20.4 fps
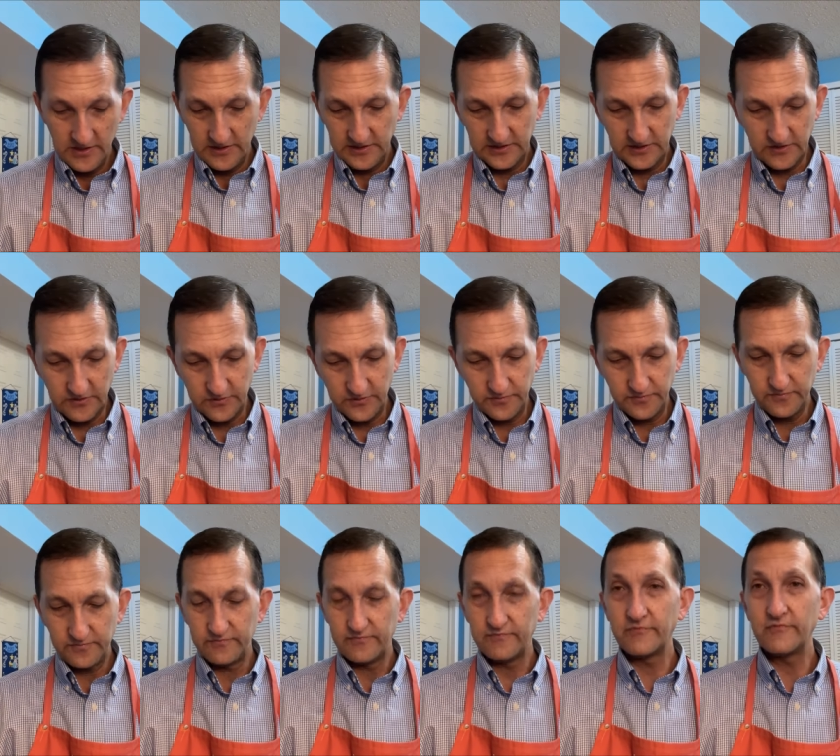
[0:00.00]
So
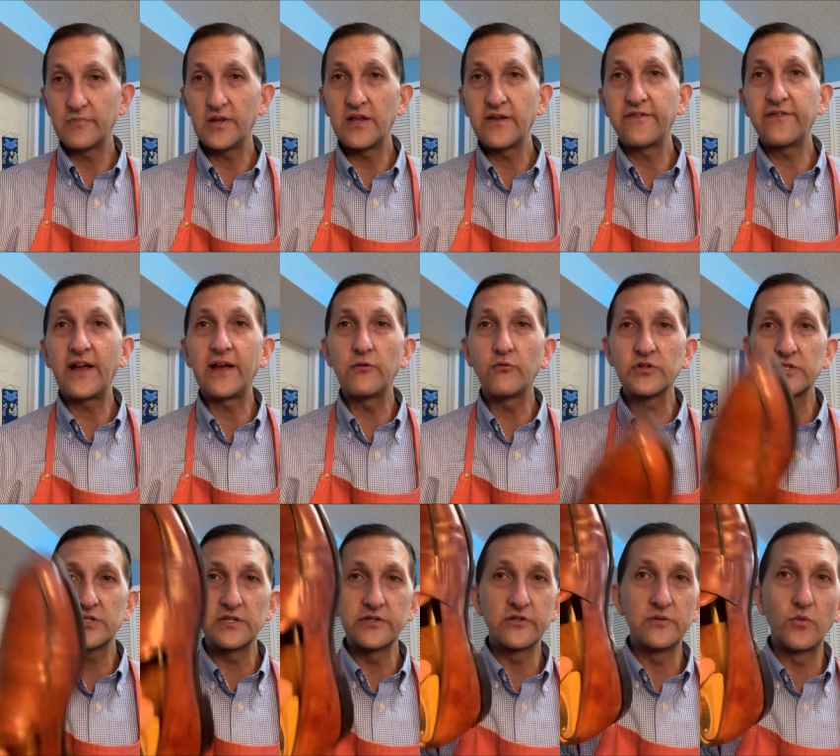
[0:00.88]
if I
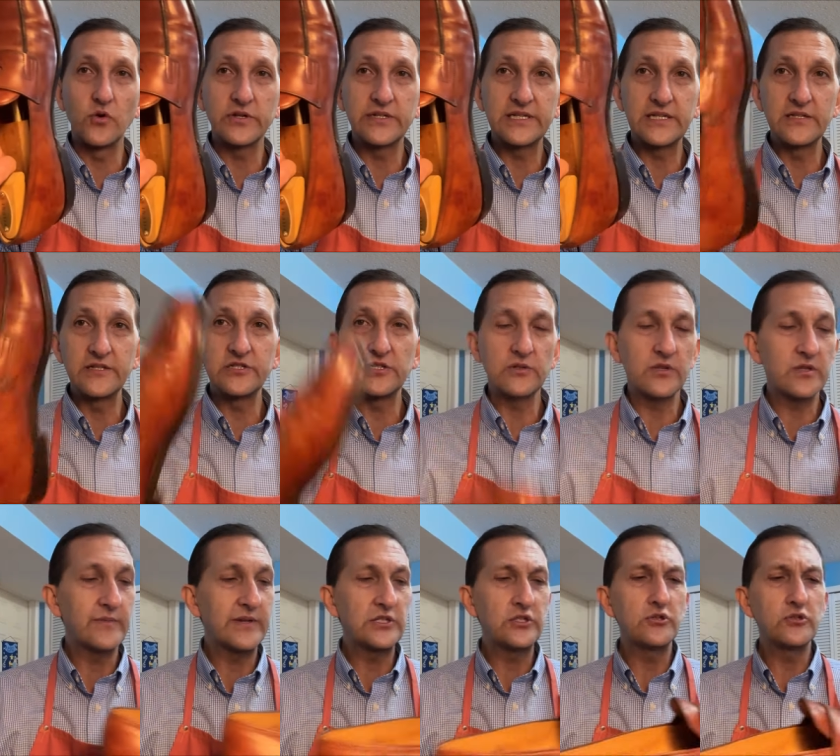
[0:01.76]
was a little more diligent
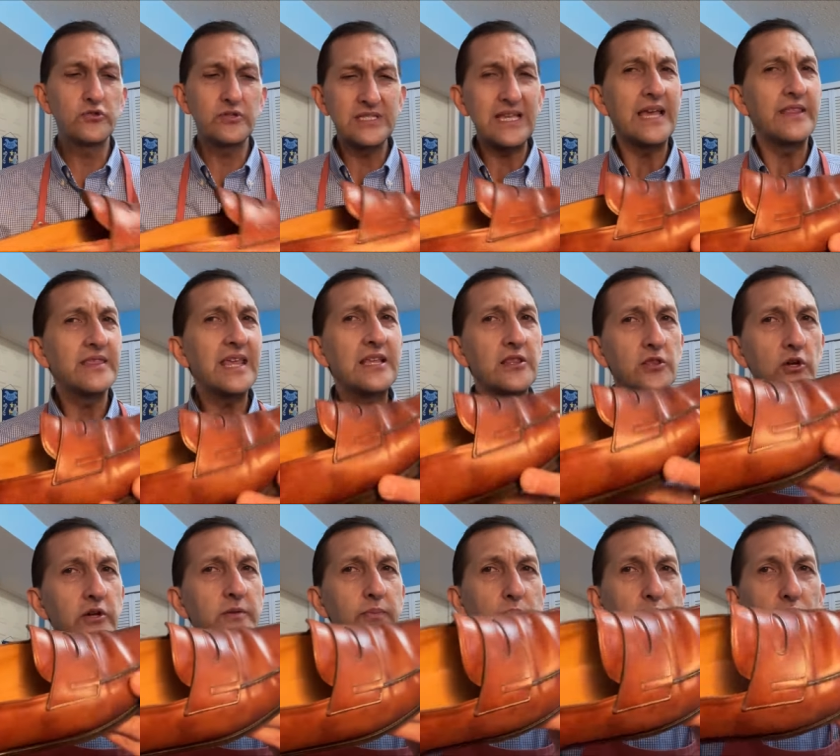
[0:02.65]
with my shoe trees, and they
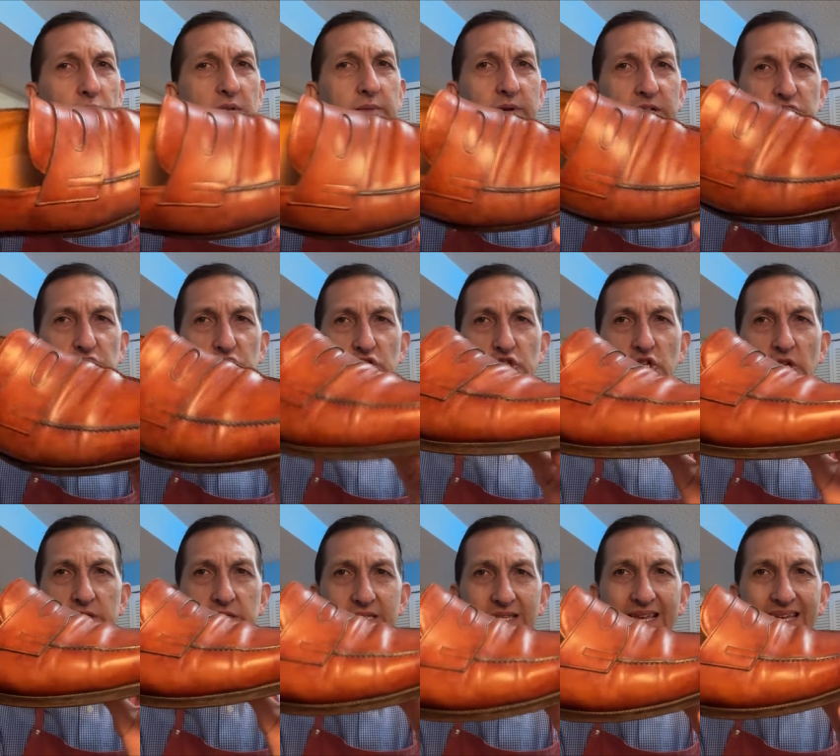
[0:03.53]
look pretty much
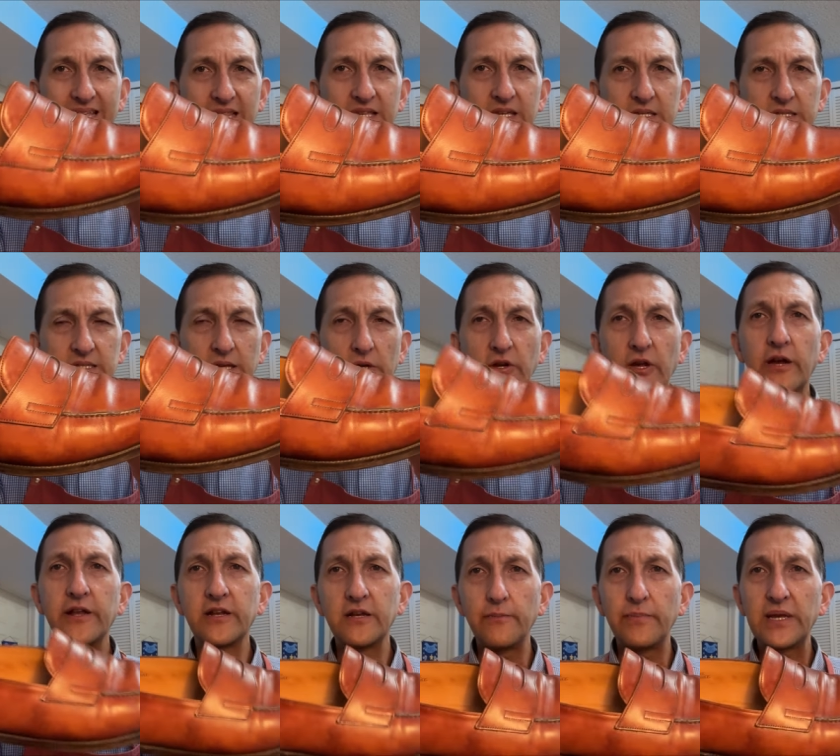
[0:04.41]
just like this, I'll
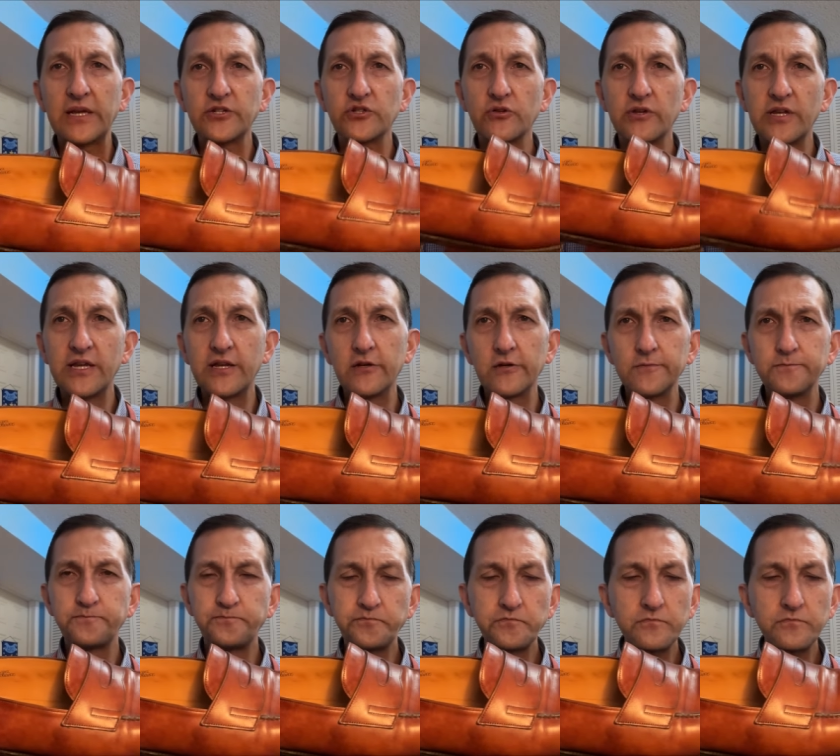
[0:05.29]
cut in a picture here